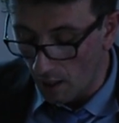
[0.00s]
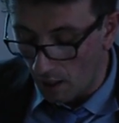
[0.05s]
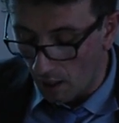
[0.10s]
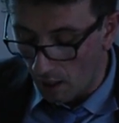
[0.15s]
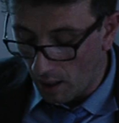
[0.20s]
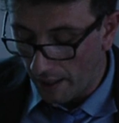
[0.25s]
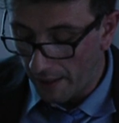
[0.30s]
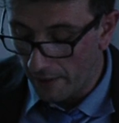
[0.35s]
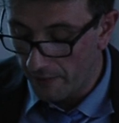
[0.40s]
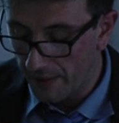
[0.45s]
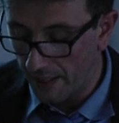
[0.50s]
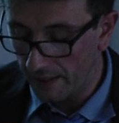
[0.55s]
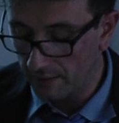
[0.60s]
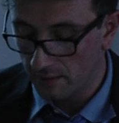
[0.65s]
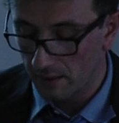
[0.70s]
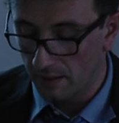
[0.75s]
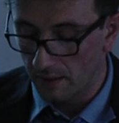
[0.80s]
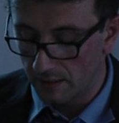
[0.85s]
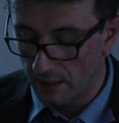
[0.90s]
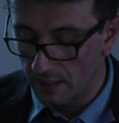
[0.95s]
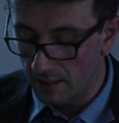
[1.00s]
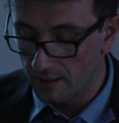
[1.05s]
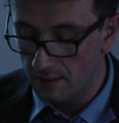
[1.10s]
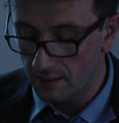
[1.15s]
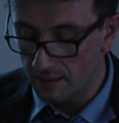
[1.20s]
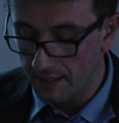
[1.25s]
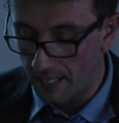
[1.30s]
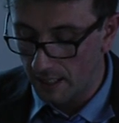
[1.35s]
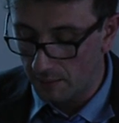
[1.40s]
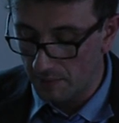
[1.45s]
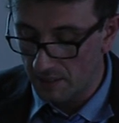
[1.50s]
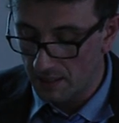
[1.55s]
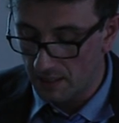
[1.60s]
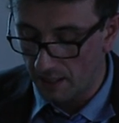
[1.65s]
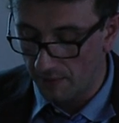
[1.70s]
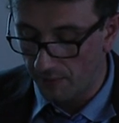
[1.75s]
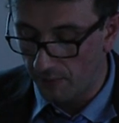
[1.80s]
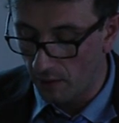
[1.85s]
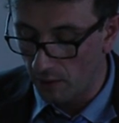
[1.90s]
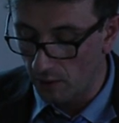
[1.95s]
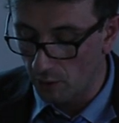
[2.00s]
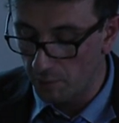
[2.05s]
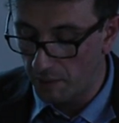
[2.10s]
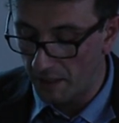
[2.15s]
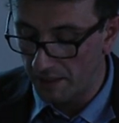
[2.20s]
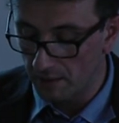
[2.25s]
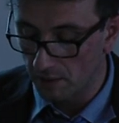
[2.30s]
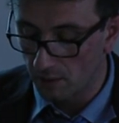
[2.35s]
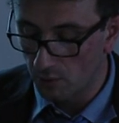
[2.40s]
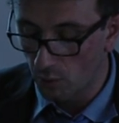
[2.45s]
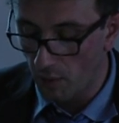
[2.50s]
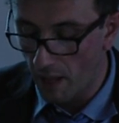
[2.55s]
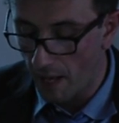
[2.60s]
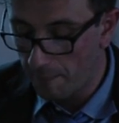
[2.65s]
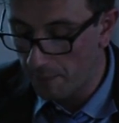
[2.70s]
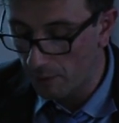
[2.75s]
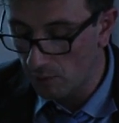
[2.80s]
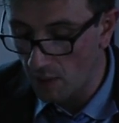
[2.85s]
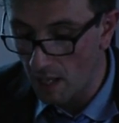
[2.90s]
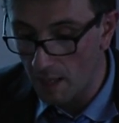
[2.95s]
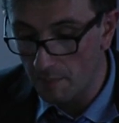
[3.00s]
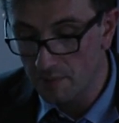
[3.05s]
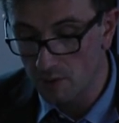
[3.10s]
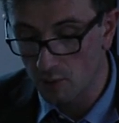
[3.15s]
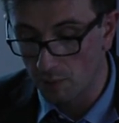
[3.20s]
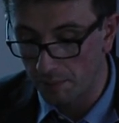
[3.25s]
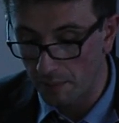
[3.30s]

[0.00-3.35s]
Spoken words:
And then these segments are followed by the 2 epigrams,